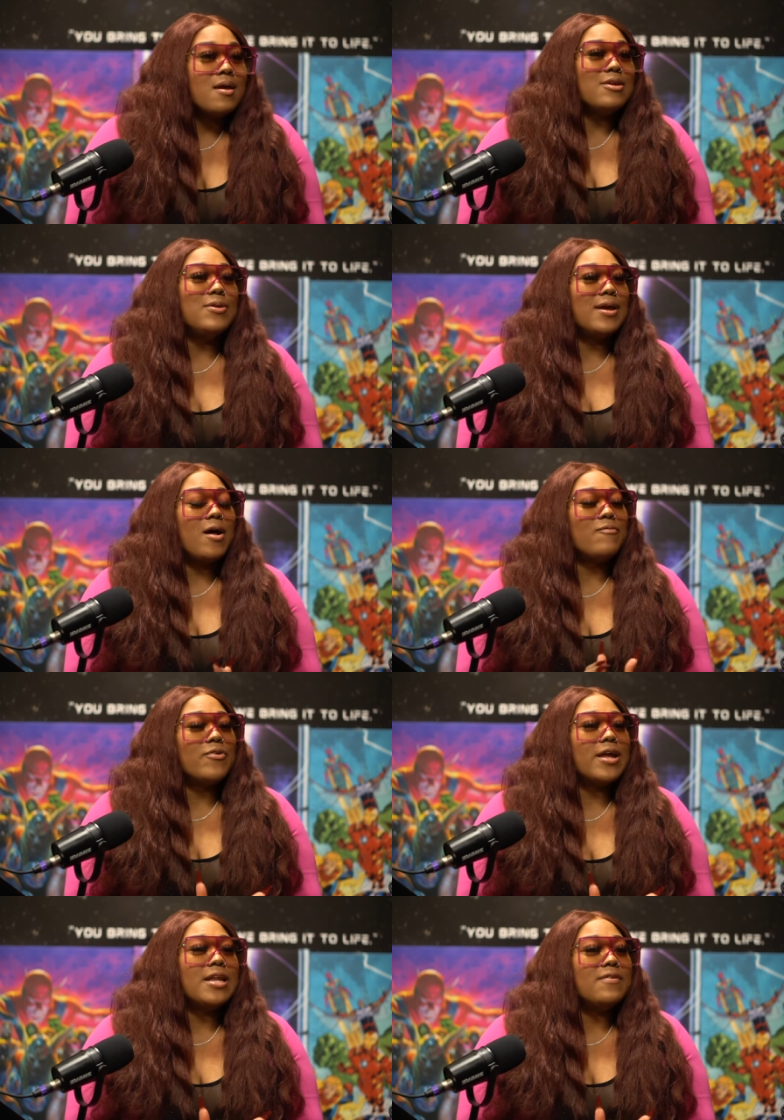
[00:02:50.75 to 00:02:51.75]
You didn't come for
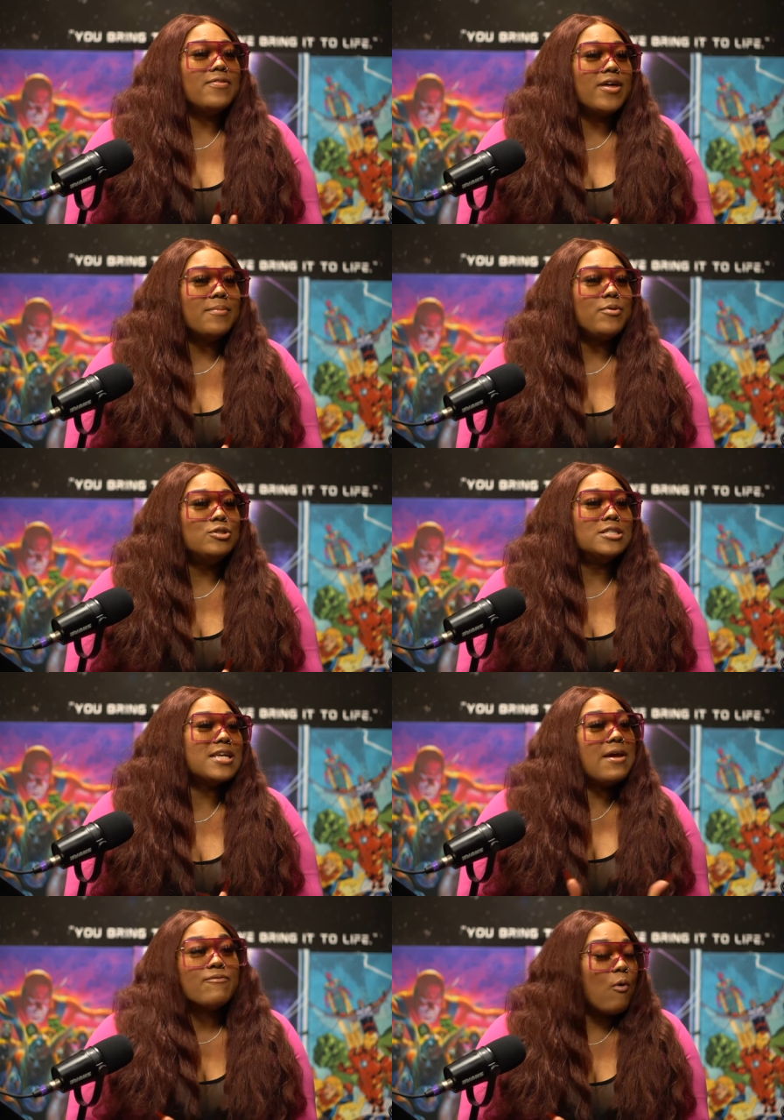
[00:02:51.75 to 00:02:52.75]
any of them. You just
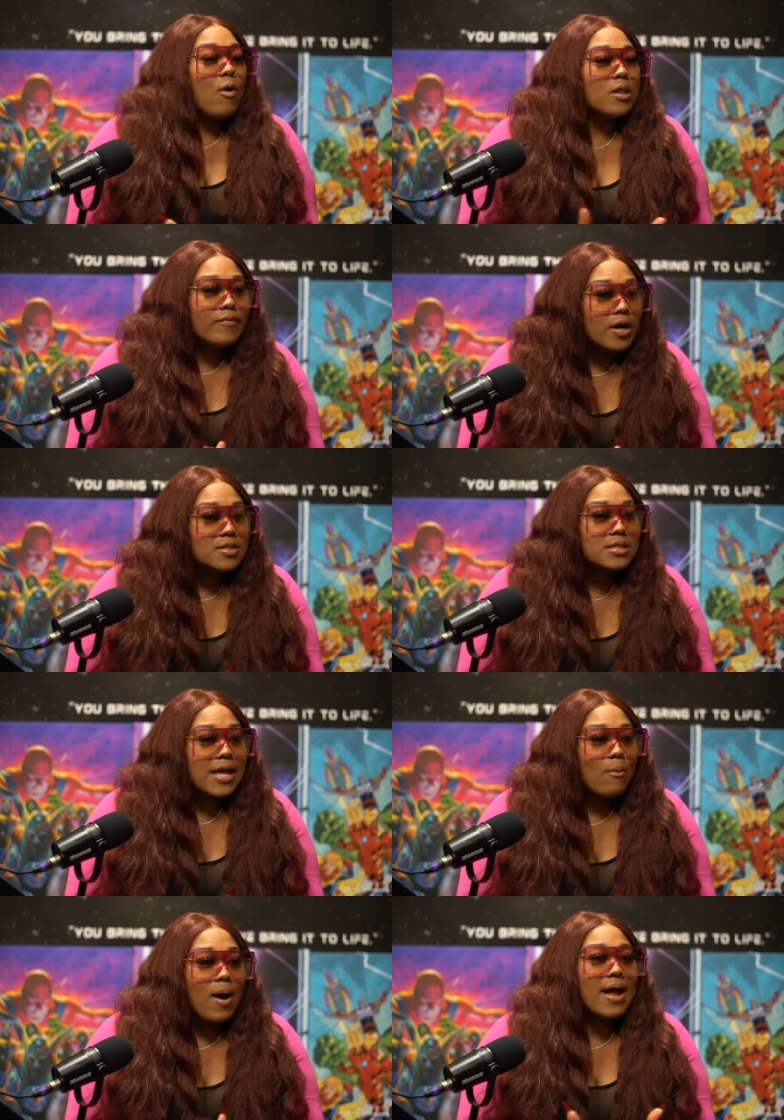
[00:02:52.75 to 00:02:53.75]
came for all of us.
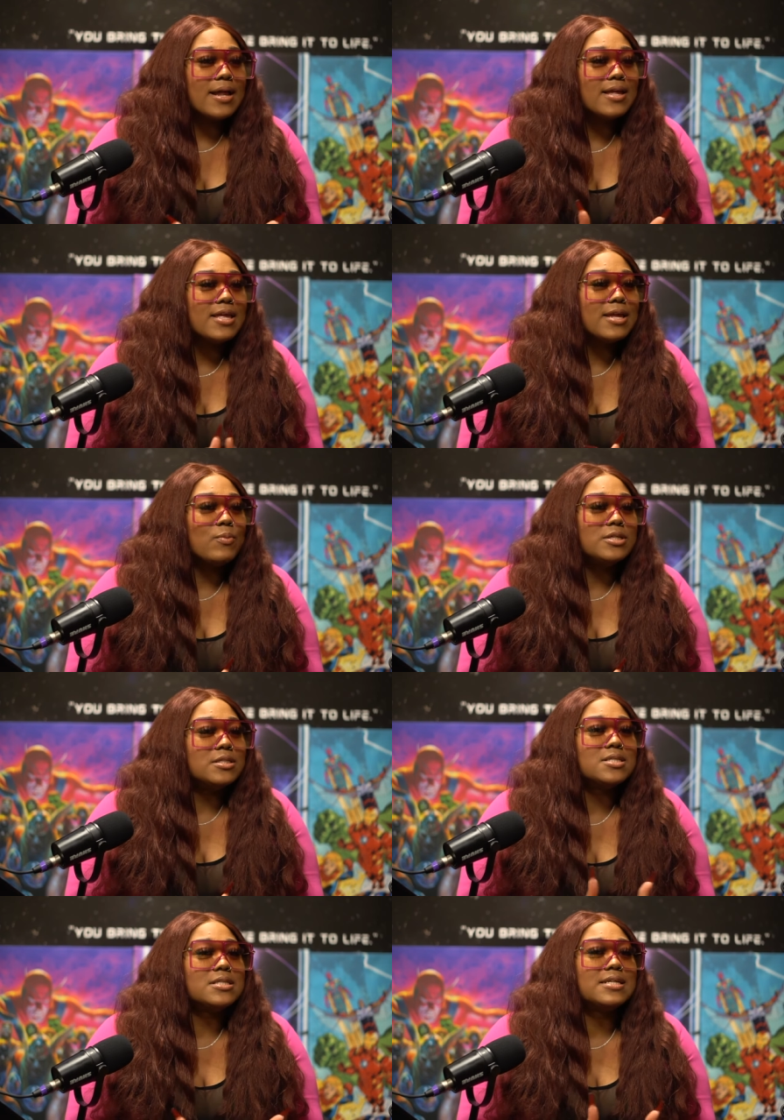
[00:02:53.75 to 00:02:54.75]
Like, why can't we
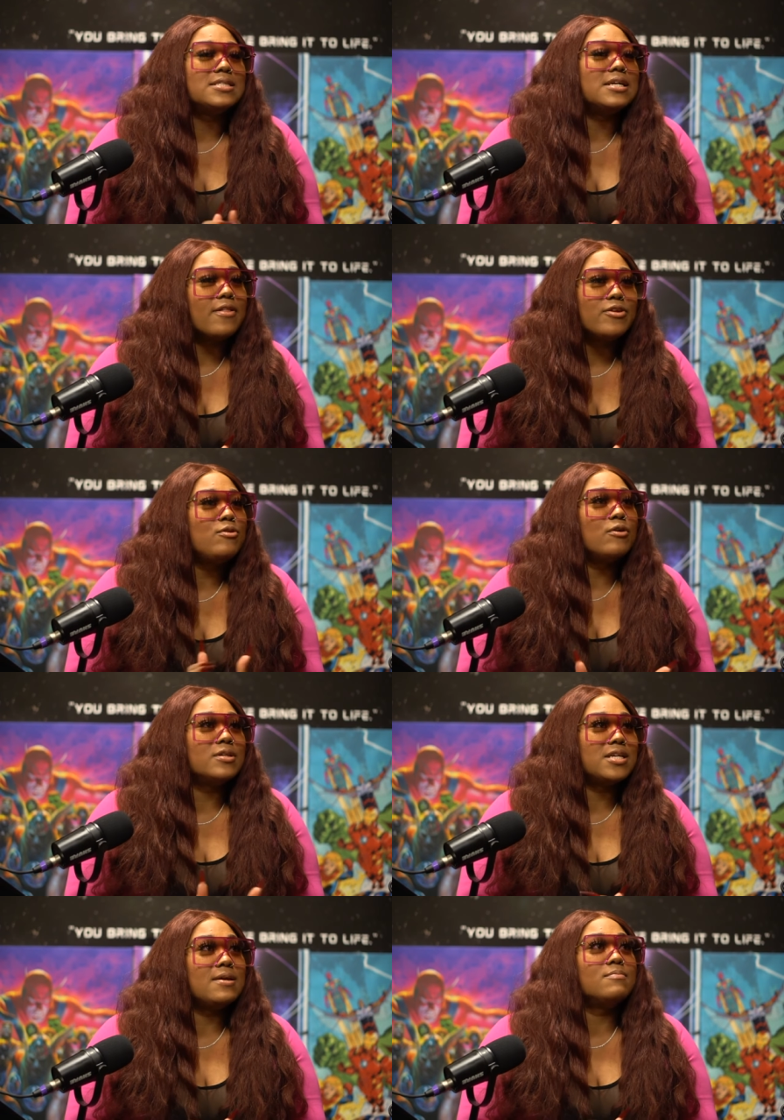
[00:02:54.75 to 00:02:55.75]
just stick together? You know, the
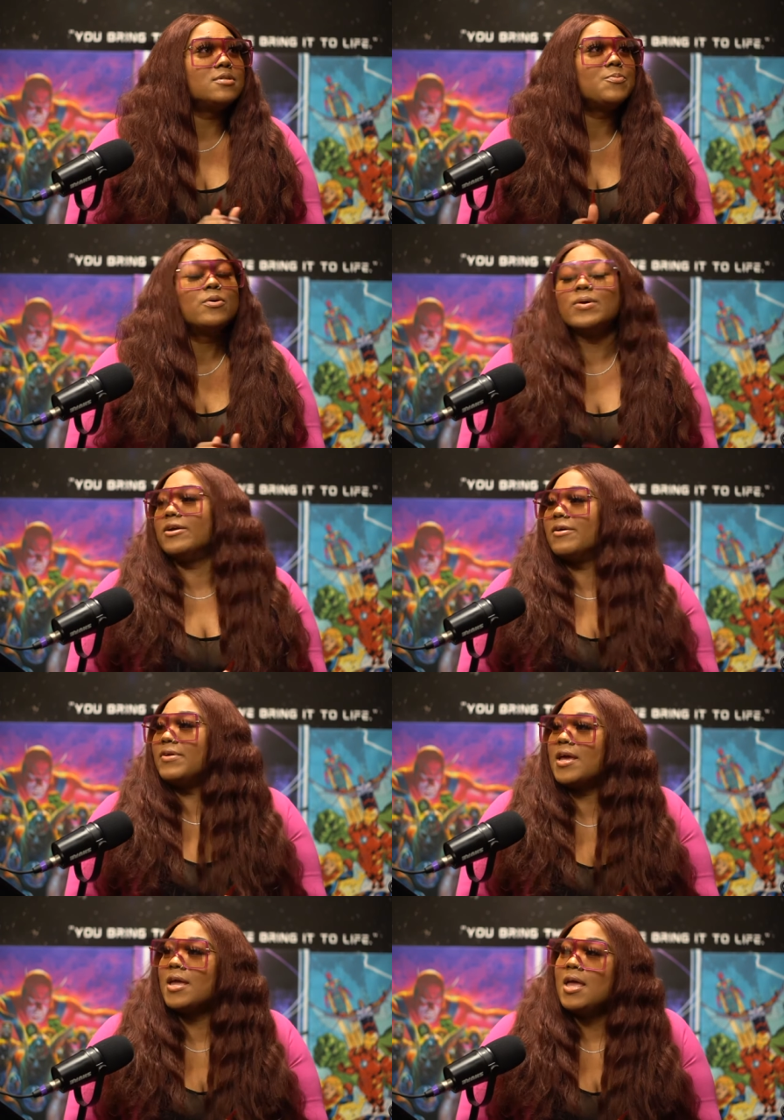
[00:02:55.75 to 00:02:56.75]
same spiel we hear every day.